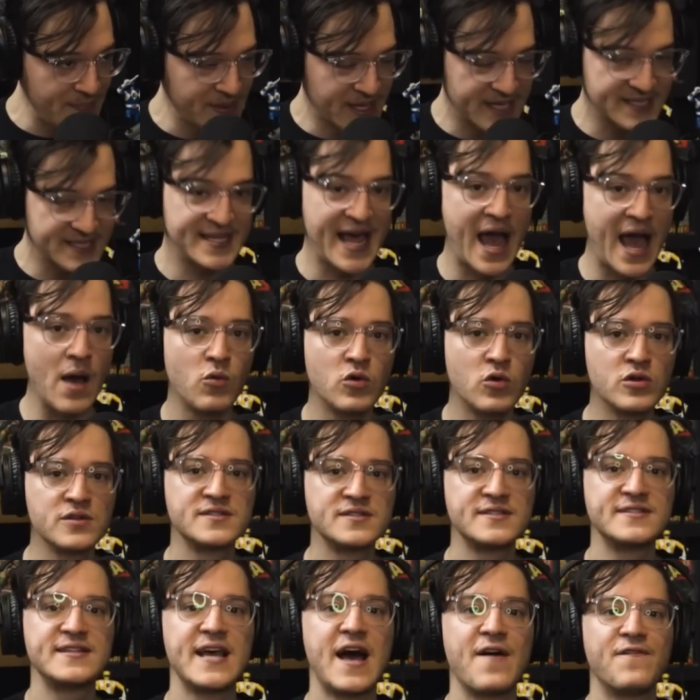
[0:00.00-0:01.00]
Because that
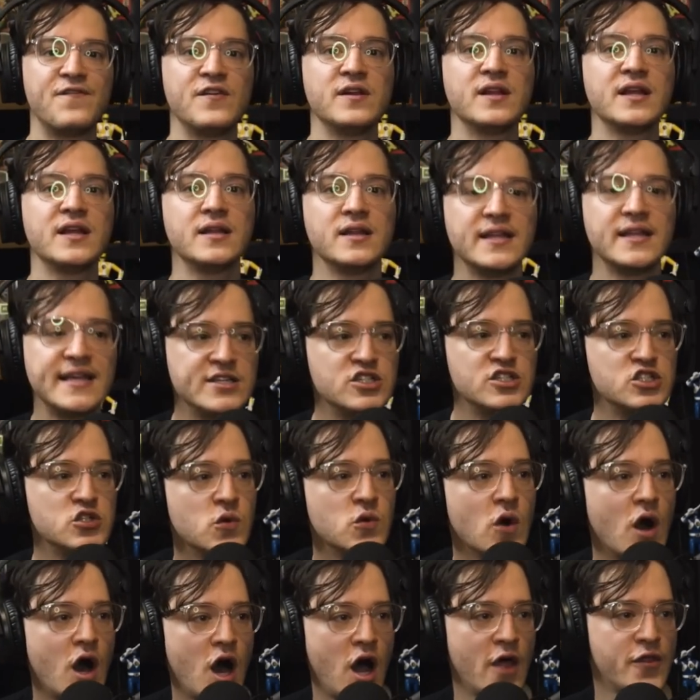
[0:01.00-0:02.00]
will definitely lead
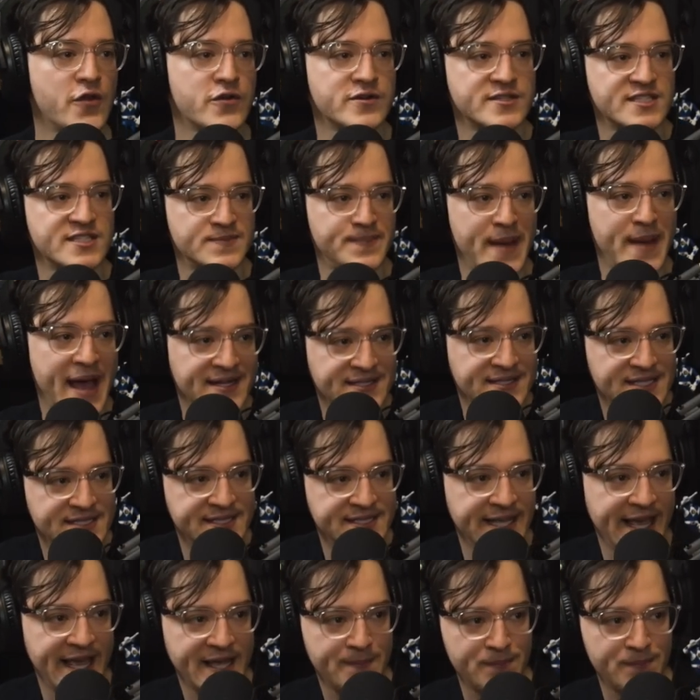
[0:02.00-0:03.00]
to other spec to take